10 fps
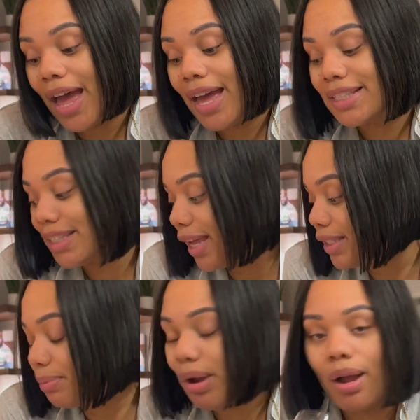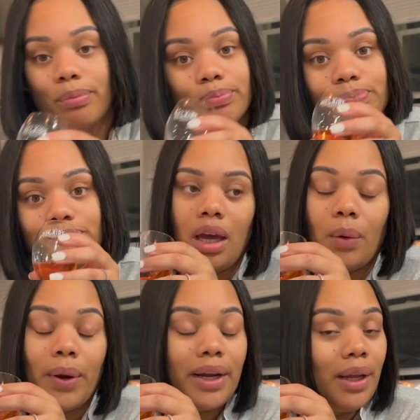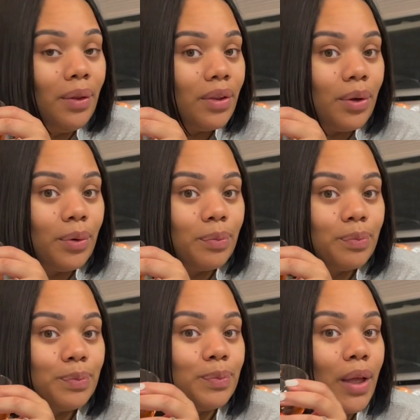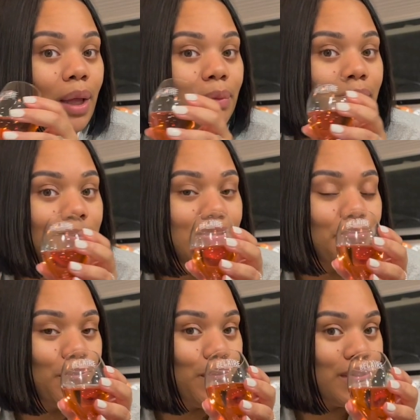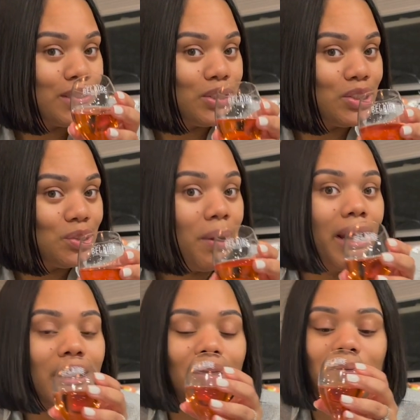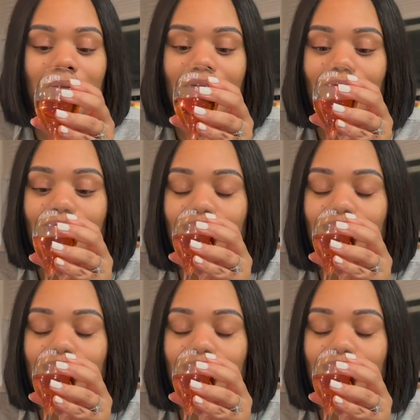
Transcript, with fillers: I'll see y'all tomorrow. Right now though, I'm gonna be sipping on this drink, okay?